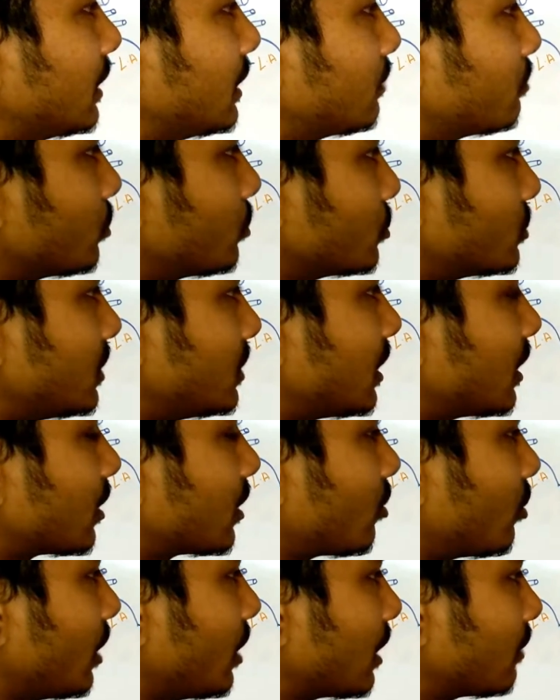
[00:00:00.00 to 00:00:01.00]
vein, posterior
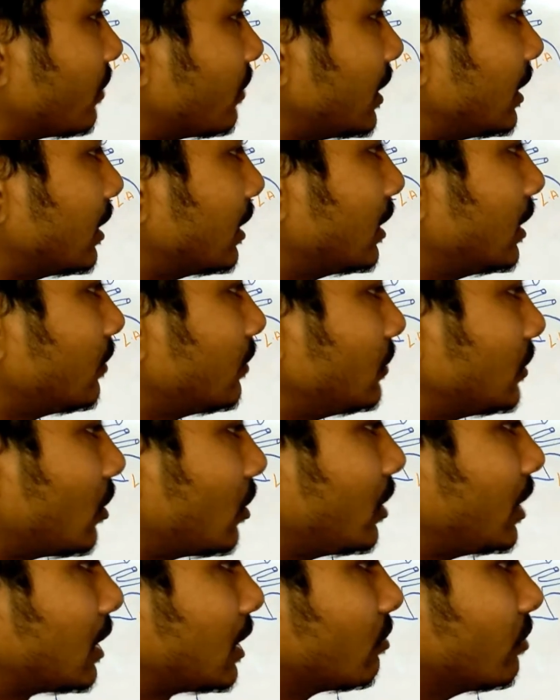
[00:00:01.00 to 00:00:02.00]
cardiac vein, left
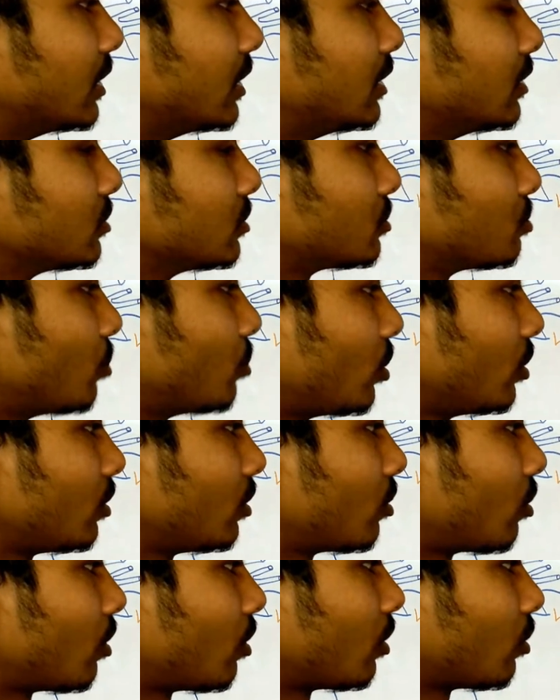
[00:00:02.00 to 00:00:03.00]
cardiac vein, small
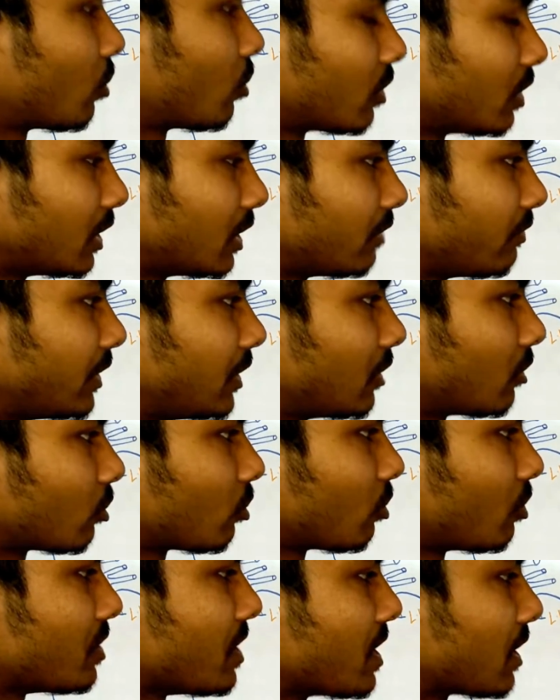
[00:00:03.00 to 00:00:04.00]
coronary vein
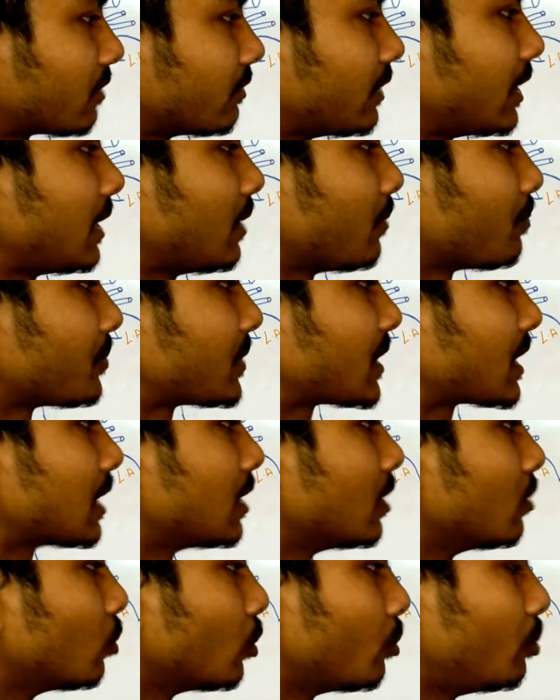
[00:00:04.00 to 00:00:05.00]
or cardiac vein,
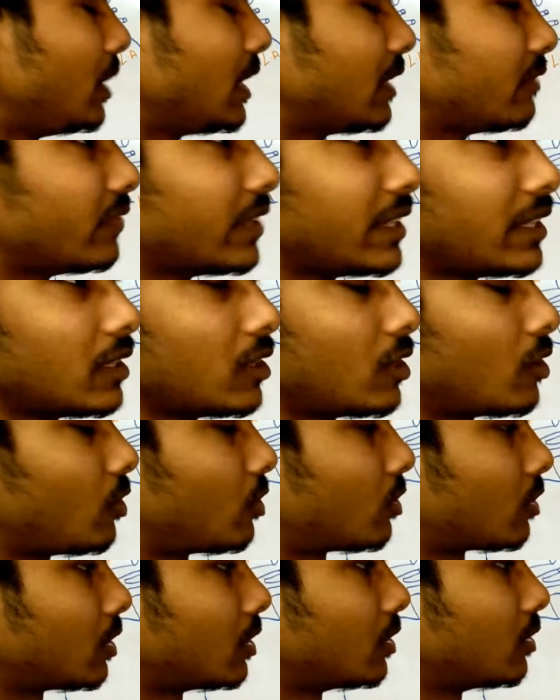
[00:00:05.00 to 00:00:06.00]
oblique vein
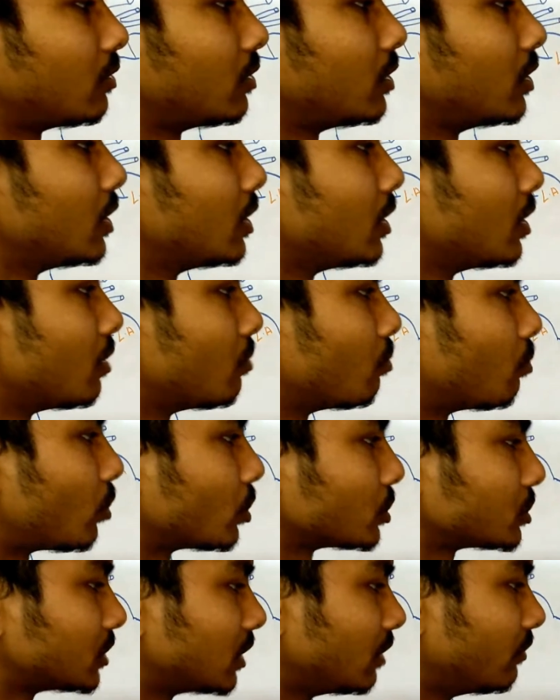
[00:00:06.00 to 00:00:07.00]
or
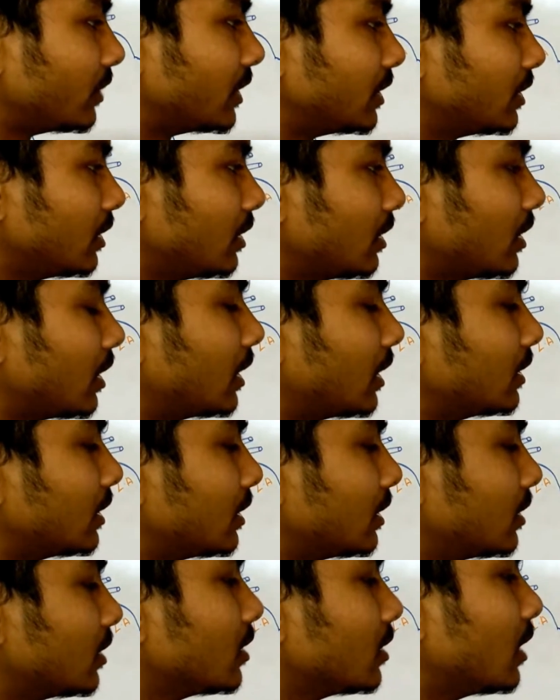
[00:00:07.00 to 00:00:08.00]
martial vein, and
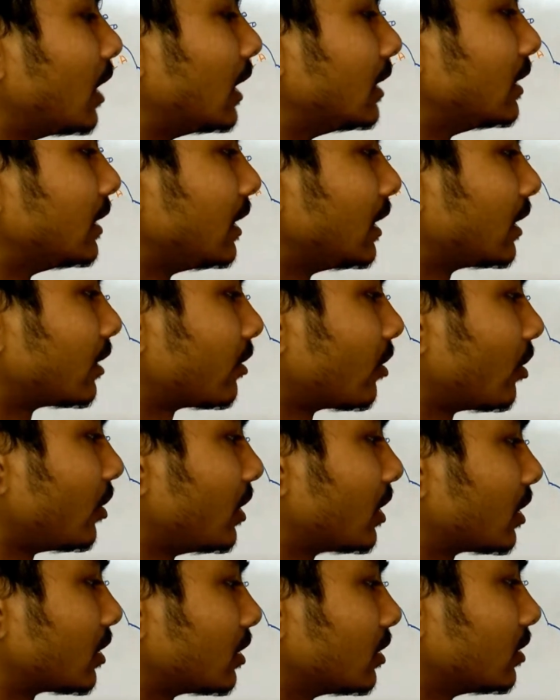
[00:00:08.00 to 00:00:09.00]
then anterior
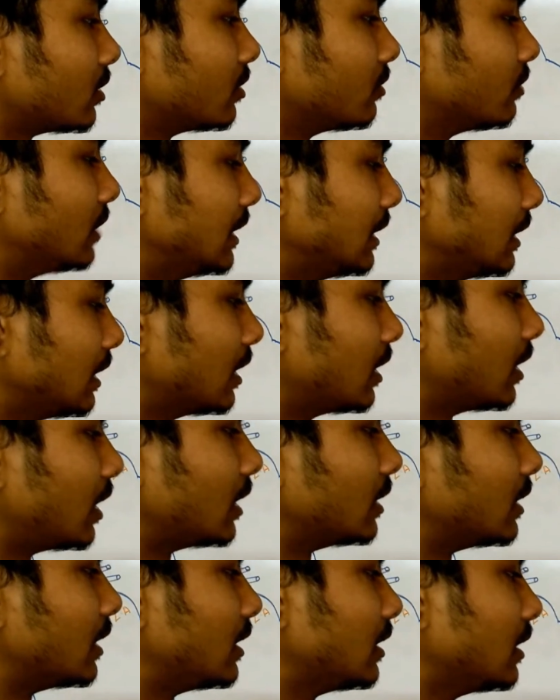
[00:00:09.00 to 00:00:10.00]
cardiac vein,
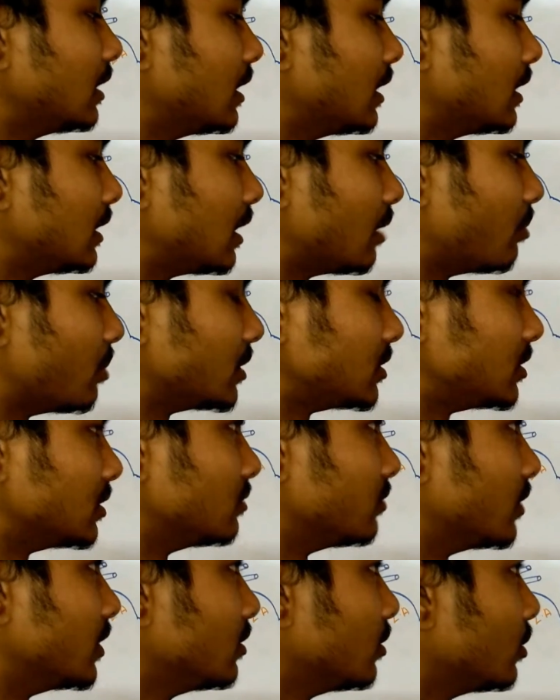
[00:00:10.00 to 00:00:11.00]
and then
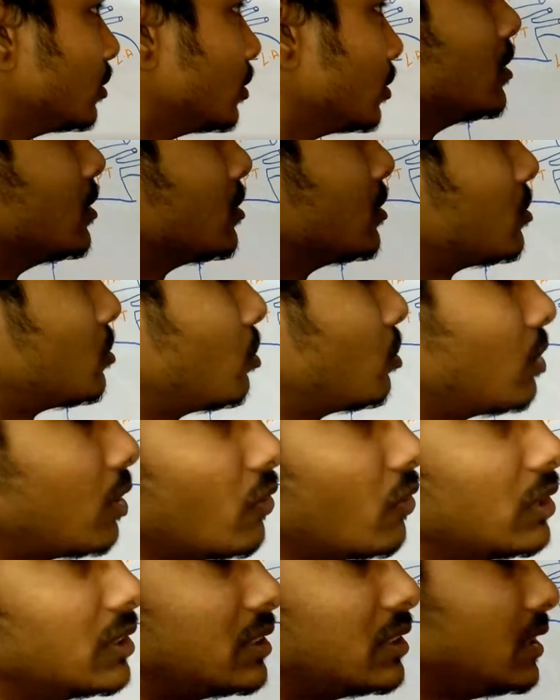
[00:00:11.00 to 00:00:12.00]
thebesian vein. So
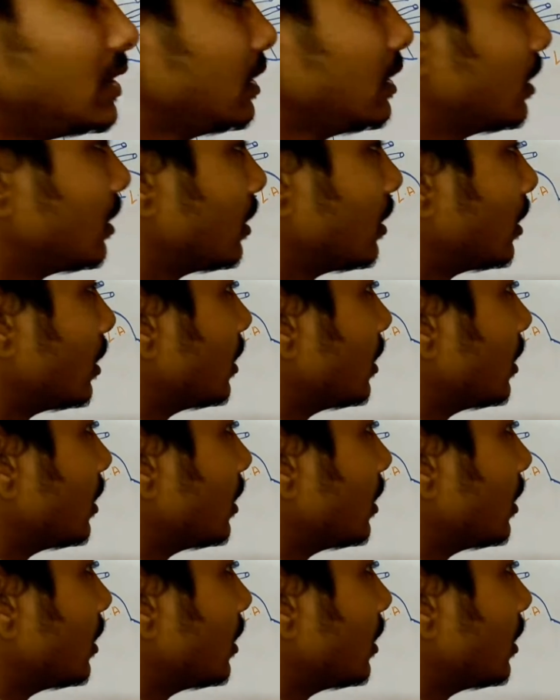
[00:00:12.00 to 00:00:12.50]
now we'll see